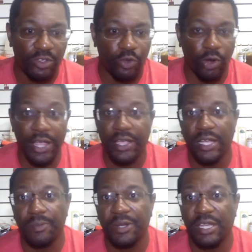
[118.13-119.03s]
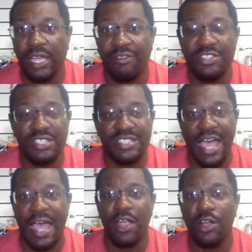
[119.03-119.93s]
Great company. Ever since
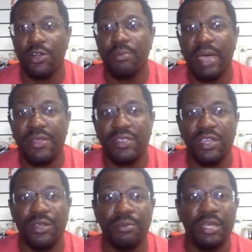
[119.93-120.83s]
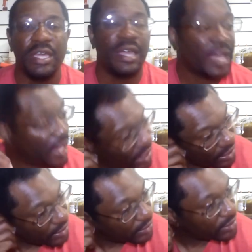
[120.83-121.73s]
I heard about them
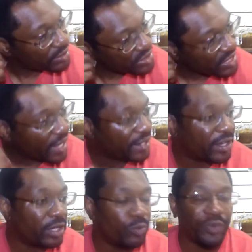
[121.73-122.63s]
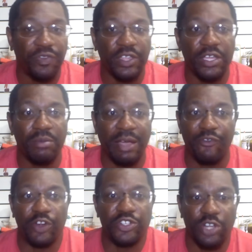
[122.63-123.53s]
and signed on them, I
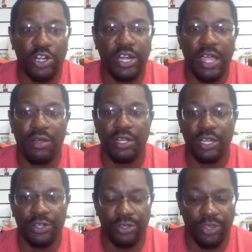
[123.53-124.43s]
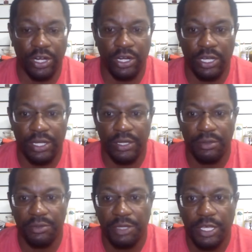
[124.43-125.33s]
first started out under
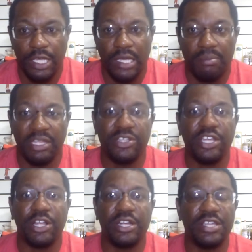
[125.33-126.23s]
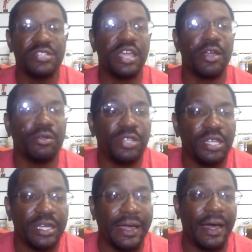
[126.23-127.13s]
their military discount.
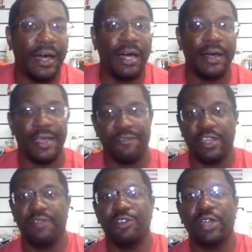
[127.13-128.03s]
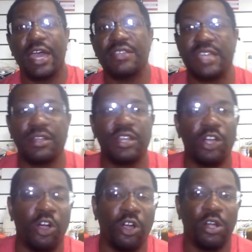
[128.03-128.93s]
If any of you guys out
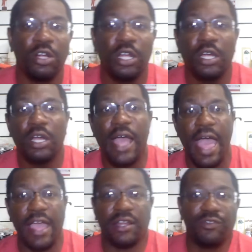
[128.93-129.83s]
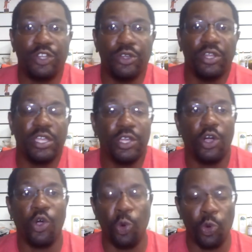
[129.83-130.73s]
there are active duty
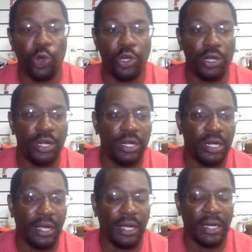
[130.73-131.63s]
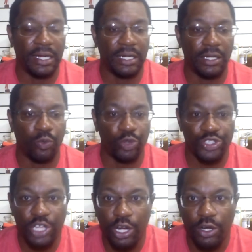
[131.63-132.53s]
or
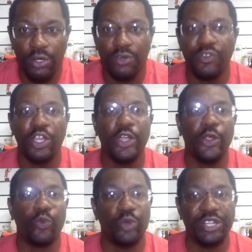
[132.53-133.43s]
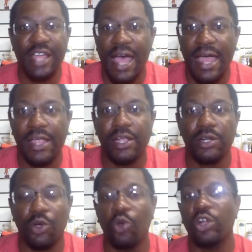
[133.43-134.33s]
reserve,
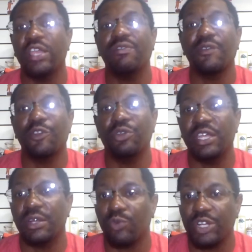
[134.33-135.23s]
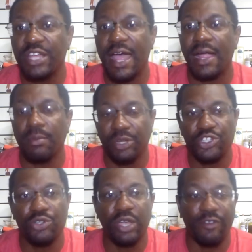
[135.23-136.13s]
retired, or even if you didn't retire
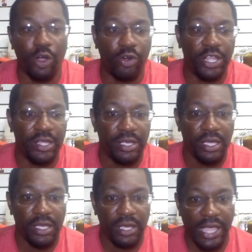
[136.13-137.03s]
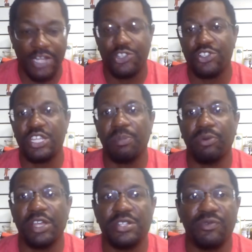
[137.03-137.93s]
but you have already got your
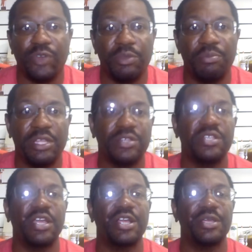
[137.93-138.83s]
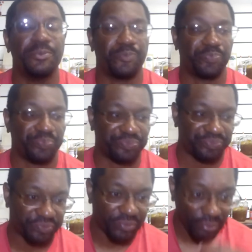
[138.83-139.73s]
separation from the military,
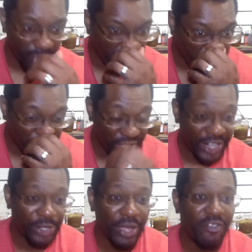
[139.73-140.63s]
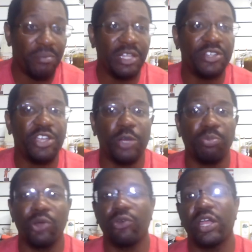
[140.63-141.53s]
they do have a military
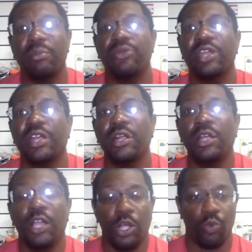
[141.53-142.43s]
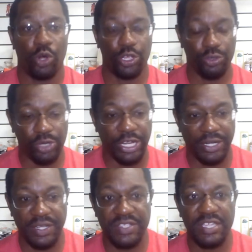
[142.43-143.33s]
program on there where you get a
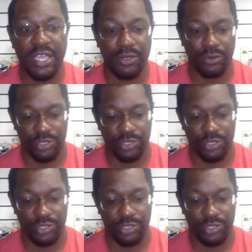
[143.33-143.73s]
discount.